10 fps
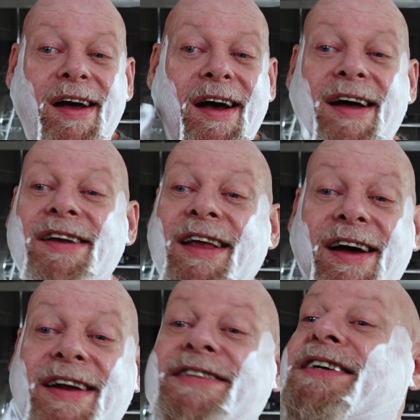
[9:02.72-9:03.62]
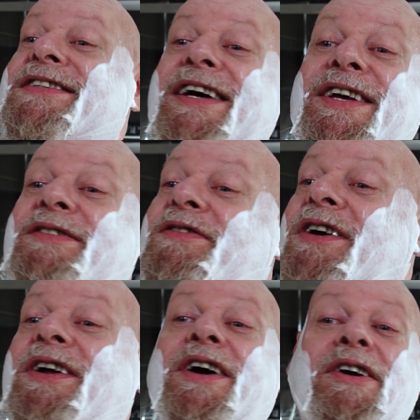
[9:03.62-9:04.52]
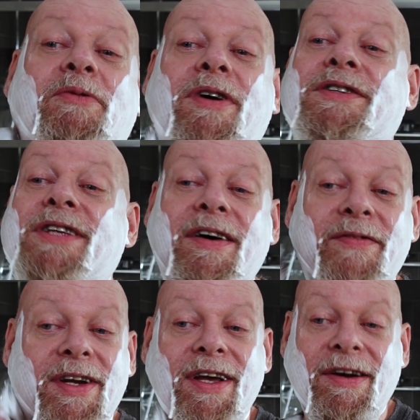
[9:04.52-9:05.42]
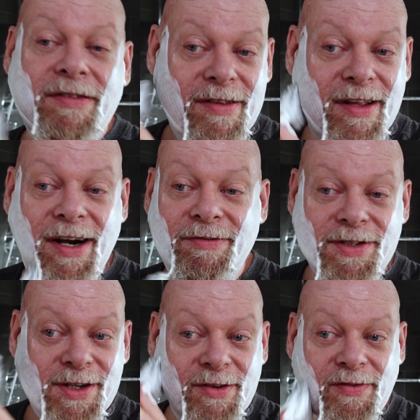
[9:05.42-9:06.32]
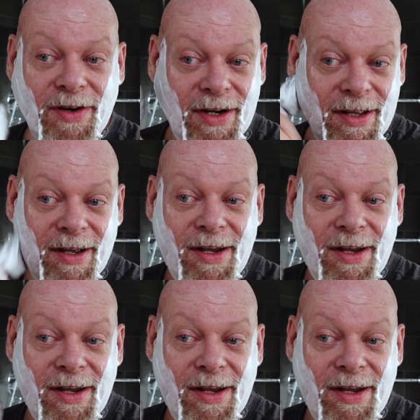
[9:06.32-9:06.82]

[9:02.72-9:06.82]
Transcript: And as I say, you've got to go and watch that video. That was so funny.